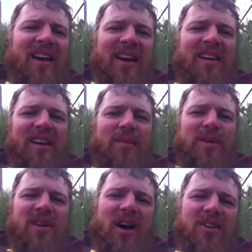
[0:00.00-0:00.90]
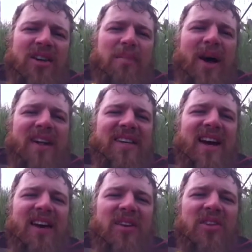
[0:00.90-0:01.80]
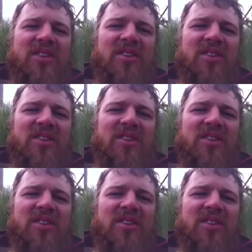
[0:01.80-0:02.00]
massaging it back to health.